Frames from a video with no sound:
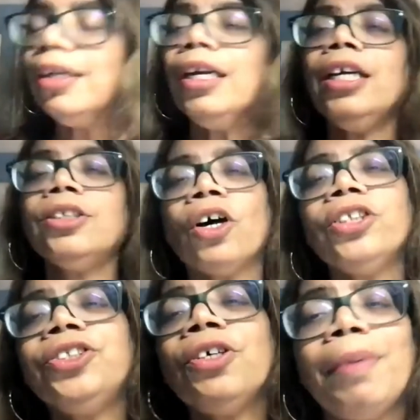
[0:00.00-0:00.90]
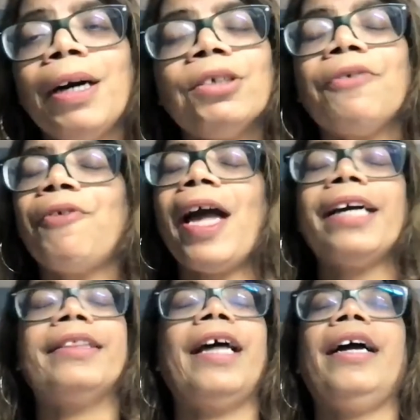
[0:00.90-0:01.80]
it's also about the
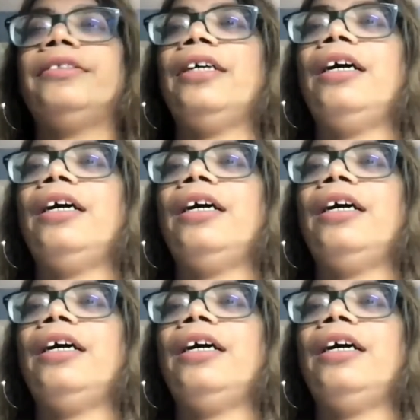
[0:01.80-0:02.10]
fact that,